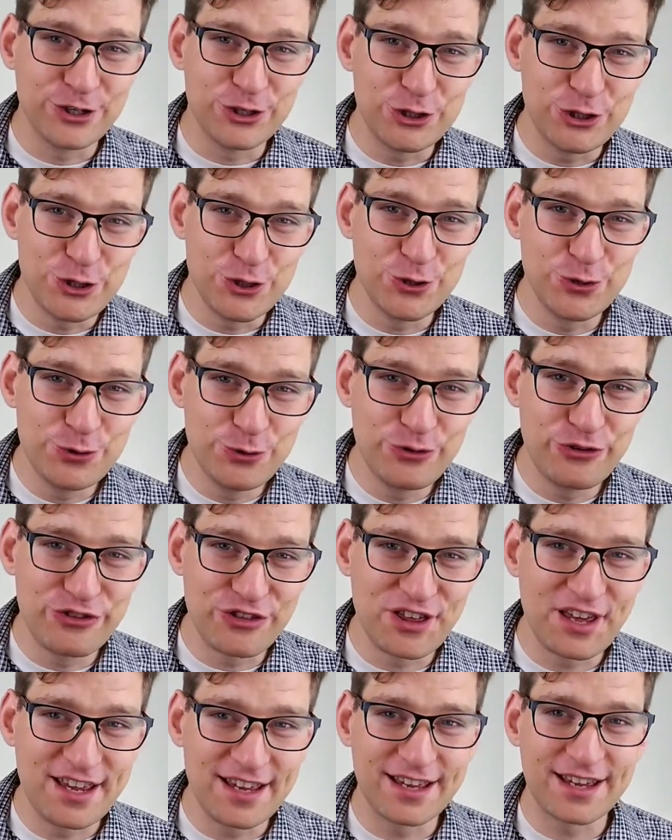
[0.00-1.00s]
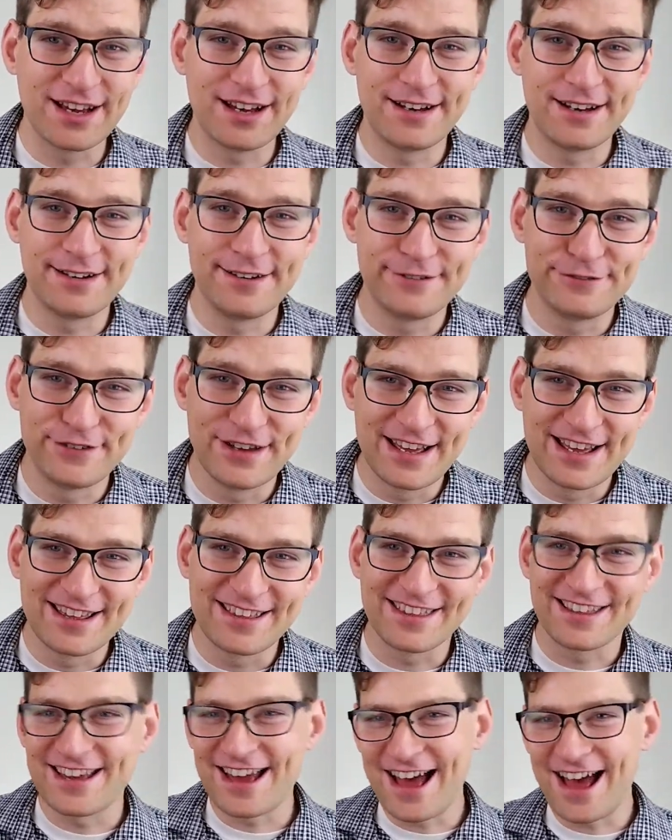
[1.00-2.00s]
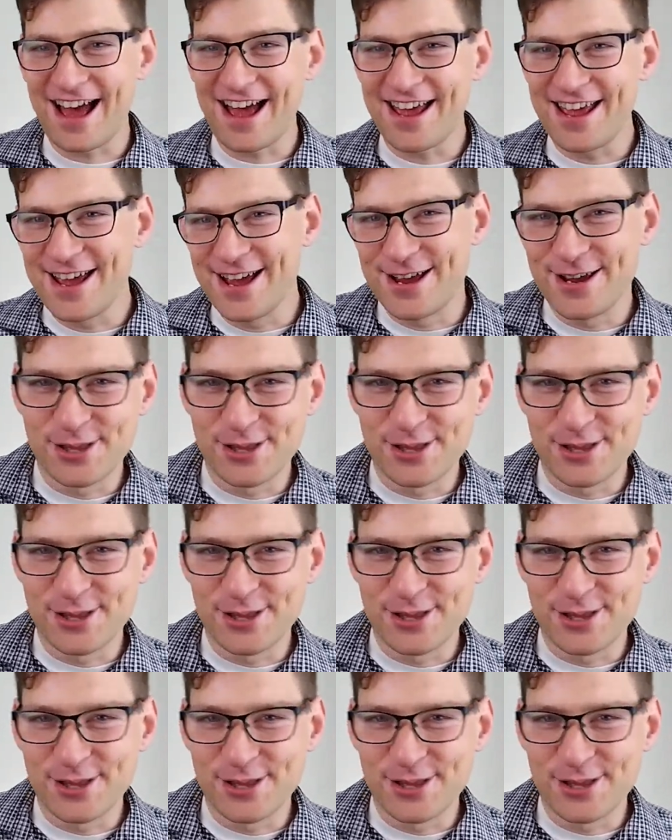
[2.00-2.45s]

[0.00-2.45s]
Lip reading: you think of the guy